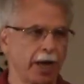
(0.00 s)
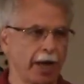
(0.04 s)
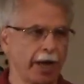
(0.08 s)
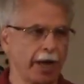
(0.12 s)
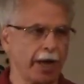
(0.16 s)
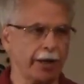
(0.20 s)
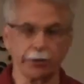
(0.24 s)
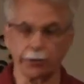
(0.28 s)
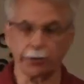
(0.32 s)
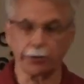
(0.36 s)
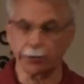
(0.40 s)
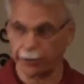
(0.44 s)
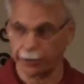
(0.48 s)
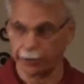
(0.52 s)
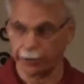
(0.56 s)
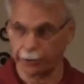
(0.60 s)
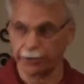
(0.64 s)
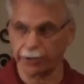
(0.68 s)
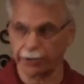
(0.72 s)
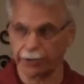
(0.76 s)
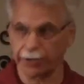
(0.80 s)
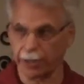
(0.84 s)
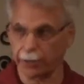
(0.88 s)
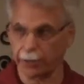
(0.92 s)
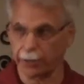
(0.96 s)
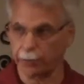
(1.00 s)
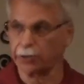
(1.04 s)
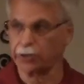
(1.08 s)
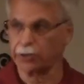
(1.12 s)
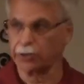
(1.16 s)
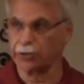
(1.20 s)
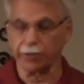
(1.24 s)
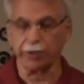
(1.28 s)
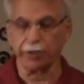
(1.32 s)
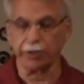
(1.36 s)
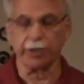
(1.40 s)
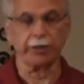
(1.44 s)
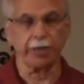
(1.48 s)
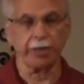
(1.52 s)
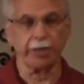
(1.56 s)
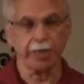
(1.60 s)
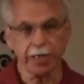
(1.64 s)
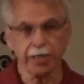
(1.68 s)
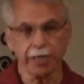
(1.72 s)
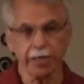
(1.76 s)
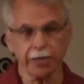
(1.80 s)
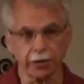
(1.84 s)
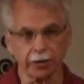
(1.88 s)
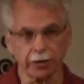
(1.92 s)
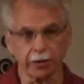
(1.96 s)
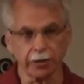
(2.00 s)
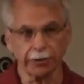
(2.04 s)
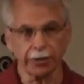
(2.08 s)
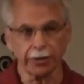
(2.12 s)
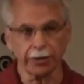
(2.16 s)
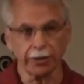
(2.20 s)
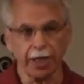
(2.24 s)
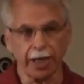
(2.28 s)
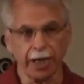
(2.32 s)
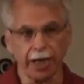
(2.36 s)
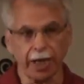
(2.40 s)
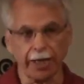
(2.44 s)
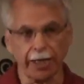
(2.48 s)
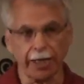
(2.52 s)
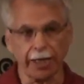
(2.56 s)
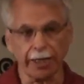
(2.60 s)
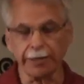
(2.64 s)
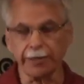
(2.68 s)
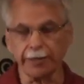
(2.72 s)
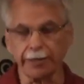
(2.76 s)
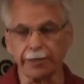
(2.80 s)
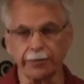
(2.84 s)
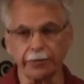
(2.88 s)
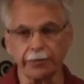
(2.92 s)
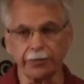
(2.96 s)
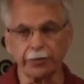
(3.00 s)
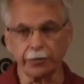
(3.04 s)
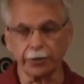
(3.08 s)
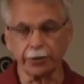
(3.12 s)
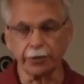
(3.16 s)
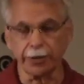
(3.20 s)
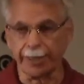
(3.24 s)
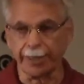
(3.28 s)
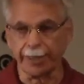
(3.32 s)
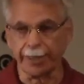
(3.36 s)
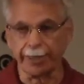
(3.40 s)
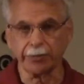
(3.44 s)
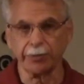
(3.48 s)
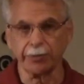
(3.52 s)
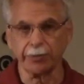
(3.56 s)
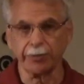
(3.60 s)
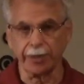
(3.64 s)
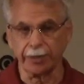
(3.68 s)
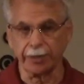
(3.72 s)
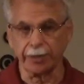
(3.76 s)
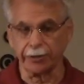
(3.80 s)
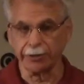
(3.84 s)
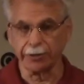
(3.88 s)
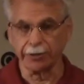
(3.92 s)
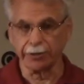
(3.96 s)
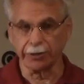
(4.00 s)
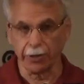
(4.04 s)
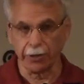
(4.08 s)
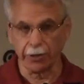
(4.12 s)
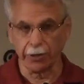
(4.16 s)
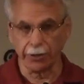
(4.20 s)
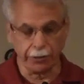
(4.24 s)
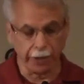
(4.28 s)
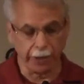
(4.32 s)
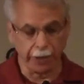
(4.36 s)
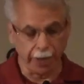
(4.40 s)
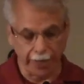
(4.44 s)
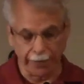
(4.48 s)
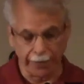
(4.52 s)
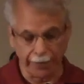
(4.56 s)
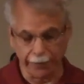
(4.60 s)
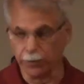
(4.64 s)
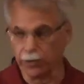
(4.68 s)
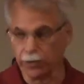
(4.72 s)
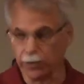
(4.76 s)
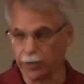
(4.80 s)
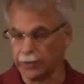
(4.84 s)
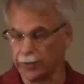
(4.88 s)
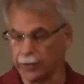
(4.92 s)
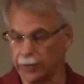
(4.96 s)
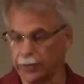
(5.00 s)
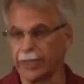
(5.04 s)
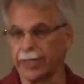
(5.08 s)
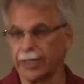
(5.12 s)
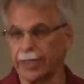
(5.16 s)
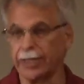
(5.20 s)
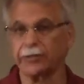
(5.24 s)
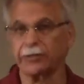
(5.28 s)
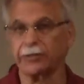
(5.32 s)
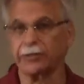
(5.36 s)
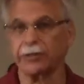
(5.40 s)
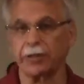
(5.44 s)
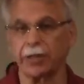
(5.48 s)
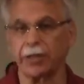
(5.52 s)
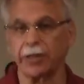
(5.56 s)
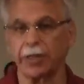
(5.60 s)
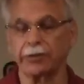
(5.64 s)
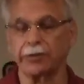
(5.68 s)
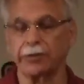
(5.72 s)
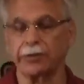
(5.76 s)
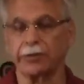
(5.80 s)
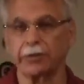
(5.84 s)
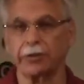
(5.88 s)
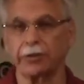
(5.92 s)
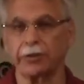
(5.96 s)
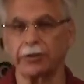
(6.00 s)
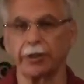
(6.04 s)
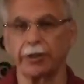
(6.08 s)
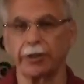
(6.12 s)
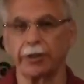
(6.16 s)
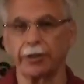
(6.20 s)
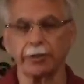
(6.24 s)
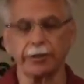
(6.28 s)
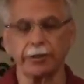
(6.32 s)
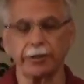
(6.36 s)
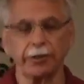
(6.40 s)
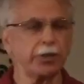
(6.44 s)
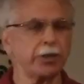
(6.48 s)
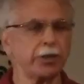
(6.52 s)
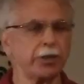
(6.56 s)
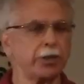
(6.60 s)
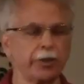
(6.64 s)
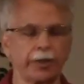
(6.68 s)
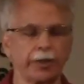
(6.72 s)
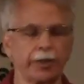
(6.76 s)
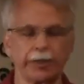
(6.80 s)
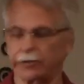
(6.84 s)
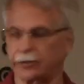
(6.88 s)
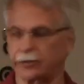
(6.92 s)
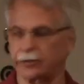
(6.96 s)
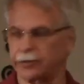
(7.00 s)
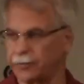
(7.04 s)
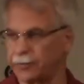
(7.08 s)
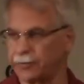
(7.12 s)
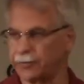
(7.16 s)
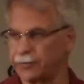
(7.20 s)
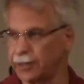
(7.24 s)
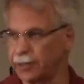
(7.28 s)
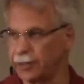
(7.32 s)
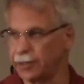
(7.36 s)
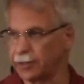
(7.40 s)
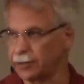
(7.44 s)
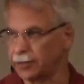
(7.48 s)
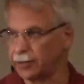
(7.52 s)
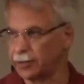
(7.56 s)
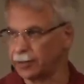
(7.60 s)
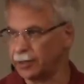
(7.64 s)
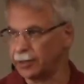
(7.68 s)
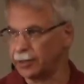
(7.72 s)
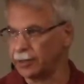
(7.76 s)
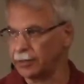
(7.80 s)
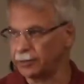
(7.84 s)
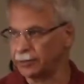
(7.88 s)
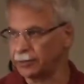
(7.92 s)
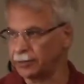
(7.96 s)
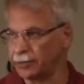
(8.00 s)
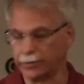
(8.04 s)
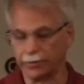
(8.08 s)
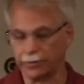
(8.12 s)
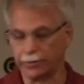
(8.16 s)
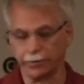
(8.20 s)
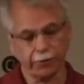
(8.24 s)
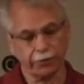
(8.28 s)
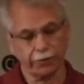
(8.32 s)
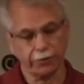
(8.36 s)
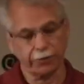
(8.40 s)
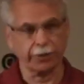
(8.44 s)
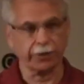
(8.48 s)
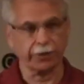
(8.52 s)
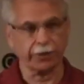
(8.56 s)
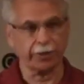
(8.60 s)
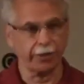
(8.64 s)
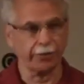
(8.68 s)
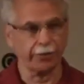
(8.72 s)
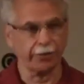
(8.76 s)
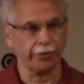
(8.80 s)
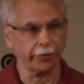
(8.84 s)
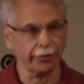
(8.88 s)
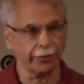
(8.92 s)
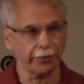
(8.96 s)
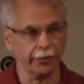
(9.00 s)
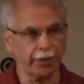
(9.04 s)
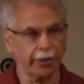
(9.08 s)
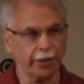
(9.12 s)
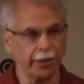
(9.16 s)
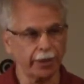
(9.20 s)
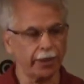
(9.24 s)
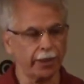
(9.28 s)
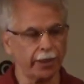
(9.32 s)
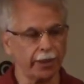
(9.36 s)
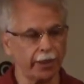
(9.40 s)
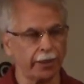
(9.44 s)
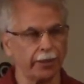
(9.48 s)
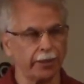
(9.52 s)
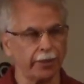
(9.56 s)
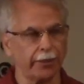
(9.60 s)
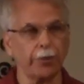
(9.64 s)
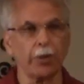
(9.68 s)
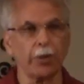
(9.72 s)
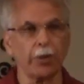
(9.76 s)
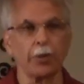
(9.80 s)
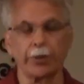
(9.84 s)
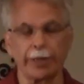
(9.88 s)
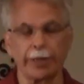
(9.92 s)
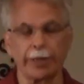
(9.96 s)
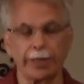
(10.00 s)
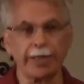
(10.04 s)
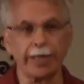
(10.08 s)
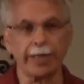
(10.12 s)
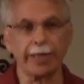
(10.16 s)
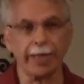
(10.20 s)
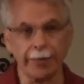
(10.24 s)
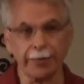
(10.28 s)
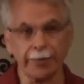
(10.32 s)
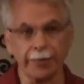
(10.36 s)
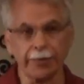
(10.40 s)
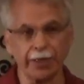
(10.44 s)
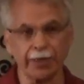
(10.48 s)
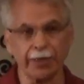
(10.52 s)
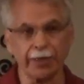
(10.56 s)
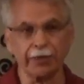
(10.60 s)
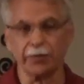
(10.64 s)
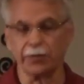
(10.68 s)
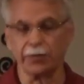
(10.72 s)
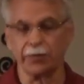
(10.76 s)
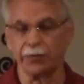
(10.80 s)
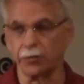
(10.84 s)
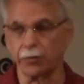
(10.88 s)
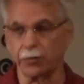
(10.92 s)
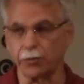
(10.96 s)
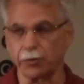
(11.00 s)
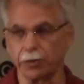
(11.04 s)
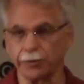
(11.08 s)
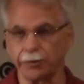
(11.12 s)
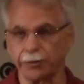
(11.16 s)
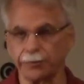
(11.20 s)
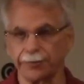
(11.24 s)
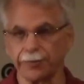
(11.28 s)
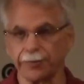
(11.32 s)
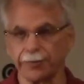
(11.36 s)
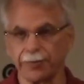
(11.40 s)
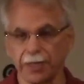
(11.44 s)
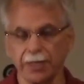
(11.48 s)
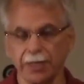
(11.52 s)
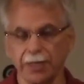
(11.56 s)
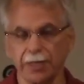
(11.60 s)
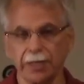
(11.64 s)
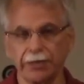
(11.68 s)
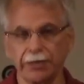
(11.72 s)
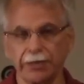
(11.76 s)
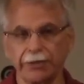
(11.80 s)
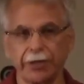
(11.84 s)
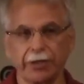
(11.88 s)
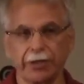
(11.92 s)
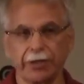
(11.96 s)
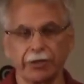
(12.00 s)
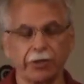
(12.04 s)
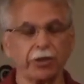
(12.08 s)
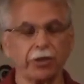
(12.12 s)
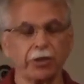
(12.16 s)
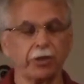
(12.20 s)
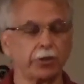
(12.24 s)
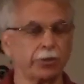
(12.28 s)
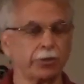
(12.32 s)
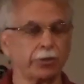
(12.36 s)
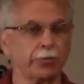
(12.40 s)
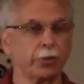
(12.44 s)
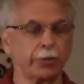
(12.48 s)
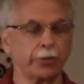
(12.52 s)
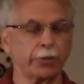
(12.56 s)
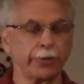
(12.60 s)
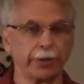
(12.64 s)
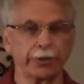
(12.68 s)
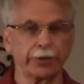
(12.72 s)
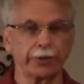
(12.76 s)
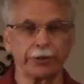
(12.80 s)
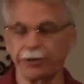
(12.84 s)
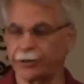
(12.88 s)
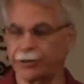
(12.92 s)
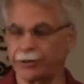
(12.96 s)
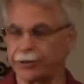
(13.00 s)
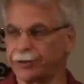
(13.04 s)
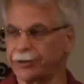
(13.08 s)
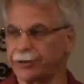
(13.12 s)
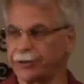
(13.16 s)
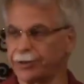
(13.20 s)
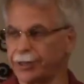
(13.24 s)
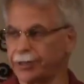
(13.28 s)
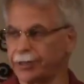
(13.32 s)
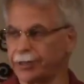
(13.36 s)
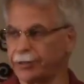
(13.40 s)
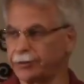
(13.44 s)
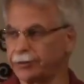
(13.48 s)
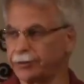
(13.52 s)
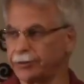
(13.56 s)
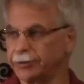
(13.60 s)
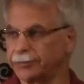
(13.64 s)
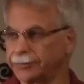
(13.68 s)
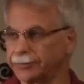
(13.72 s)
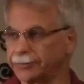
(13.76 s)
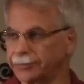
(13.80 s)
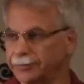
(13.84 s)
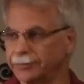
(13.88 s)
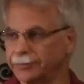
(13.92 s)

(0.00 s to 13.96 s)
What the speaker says: I don't understand what you've done here. If you were to ask me, Ellis, have you given thanks that God took your daughter? No, I don't give thanks that God took Heather. But what I am thankful for is that she knows more about Jesus than I do.